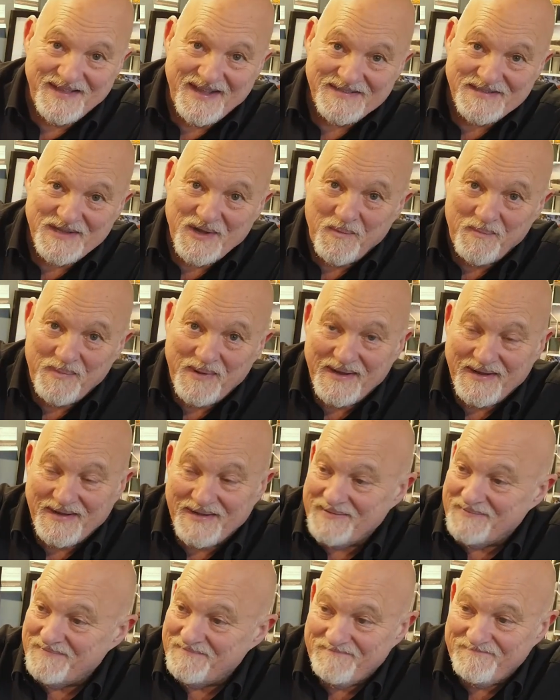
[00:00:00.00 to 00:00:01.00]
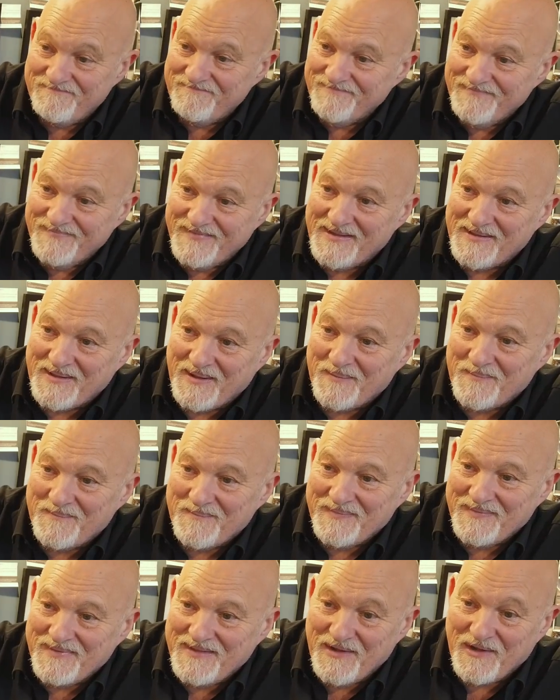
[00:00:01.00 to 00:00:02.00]
they're so big, and you know,
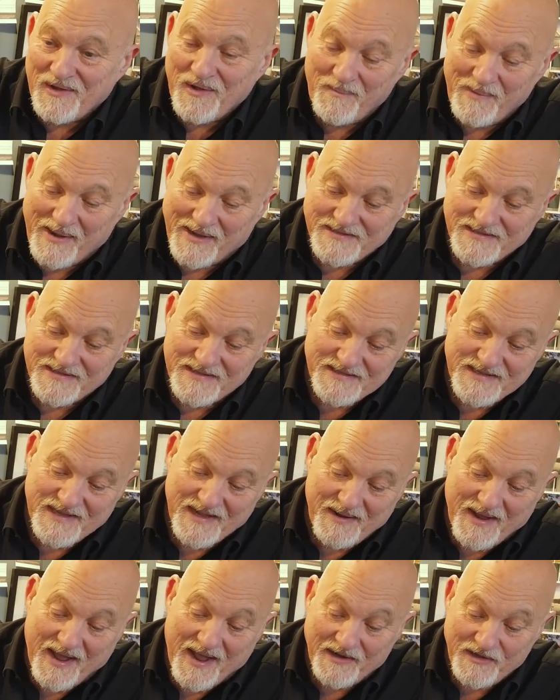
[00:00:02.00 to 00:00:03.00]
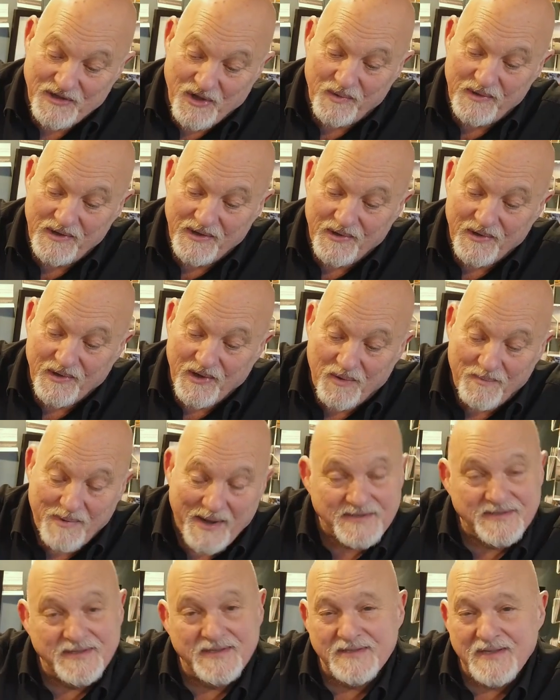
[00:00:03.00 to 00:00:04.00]
you go back to the same, I know you can go
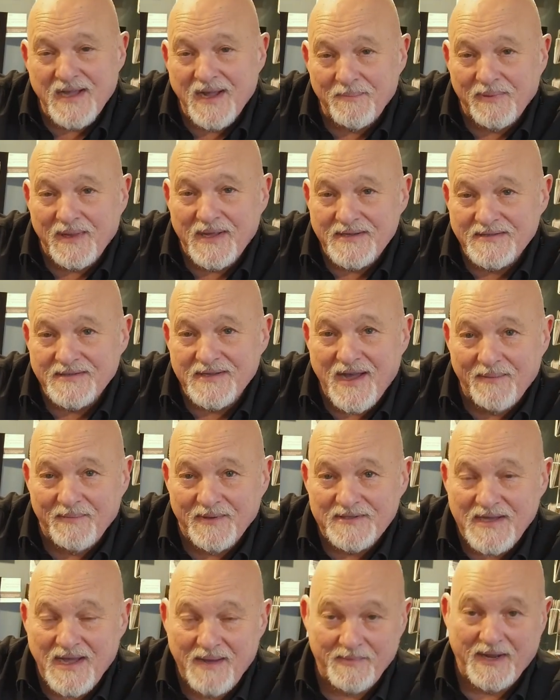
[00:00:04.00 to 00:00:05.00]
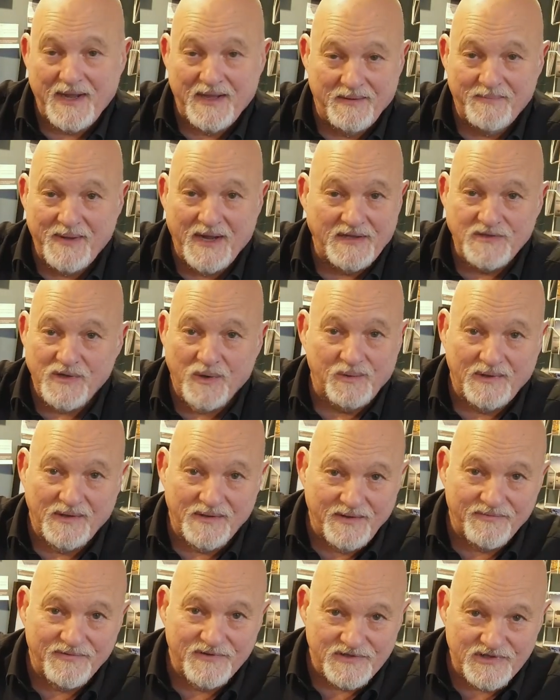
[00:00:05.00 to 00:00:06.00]
back to the same place time and time again and make totally
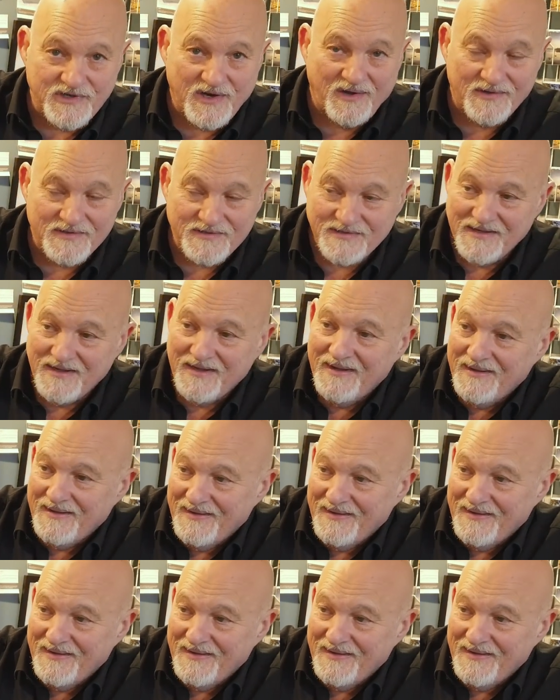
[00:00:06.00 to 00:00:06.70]
different shots.